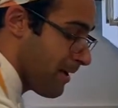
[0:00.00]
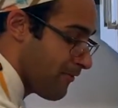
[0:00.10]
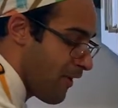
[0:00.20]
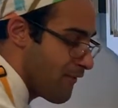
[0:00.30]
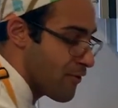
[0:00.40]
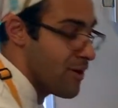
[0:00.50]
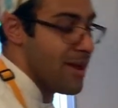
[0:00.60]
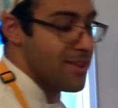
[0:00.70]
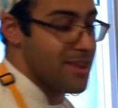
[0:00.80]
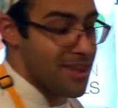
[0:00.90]
favor.
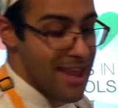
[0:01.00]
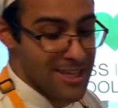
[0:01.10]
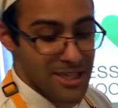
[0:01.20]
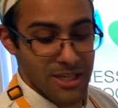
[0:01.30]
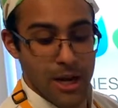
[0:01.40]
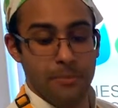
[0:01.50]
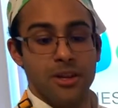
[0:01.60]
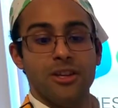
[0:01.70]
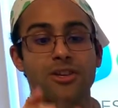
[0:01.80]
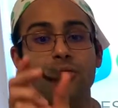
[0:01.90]
The next thing that I'm
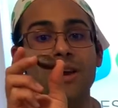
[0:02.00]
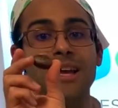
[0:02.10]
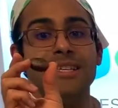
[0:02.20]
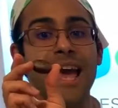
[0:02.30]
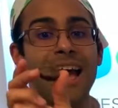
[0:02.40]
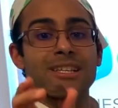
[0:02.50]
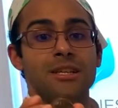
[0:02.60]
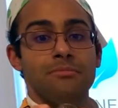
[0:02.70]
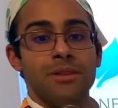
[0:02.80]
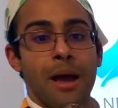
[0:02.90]
going to do is add
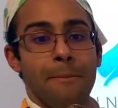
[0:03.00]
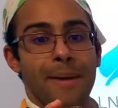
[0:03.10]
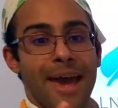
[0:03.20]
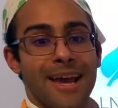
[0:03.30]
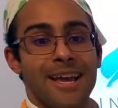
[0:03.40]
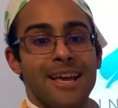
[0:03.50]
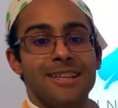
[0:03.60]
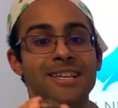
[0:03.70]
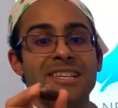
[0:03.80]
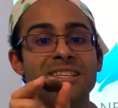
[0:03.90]
some nutmeg.
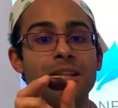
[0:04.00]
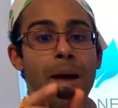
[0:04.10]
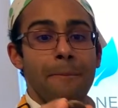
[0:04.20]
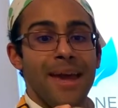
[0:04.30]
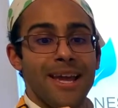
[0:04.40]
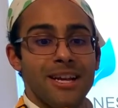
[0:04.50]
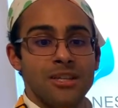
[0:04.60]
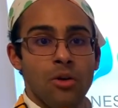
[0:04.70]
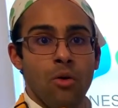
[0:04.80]
This is nutmeg in its whole